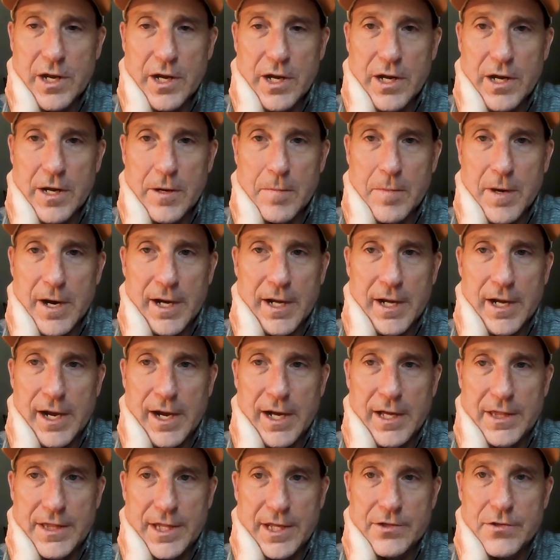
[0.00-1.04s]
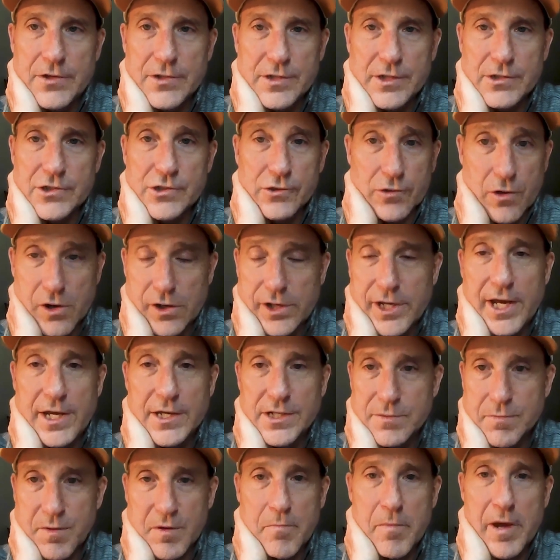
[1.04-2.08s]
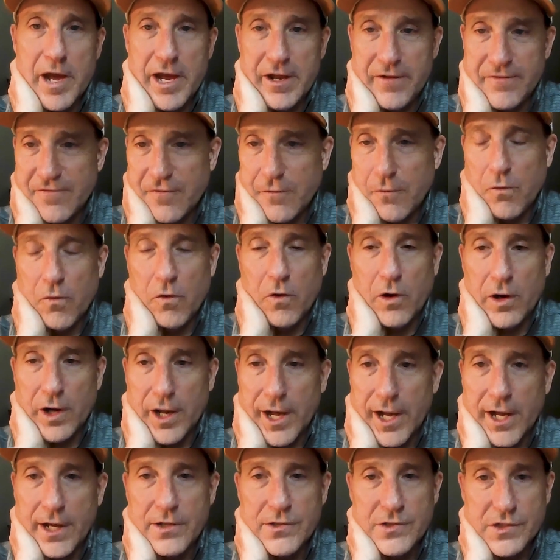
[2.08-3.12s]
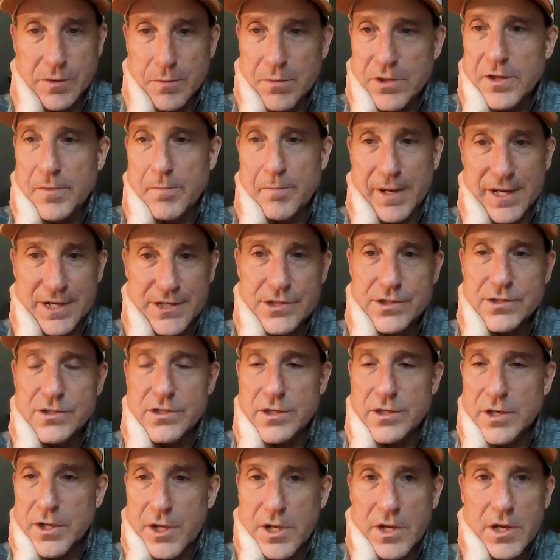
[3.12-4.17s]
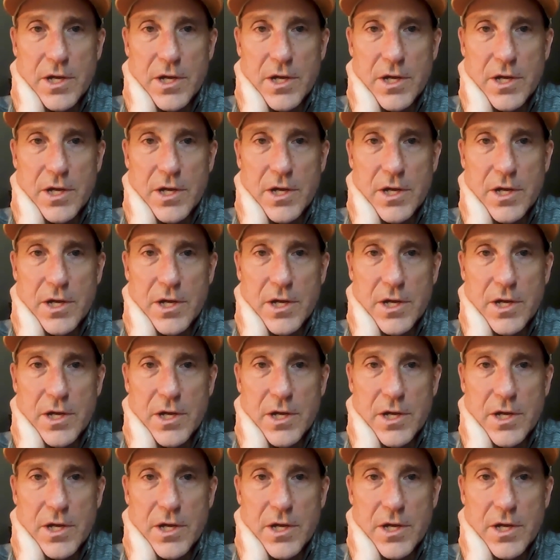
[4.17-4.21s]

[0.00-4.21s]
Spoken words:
I think there's a strong case to be made for, like, some of the best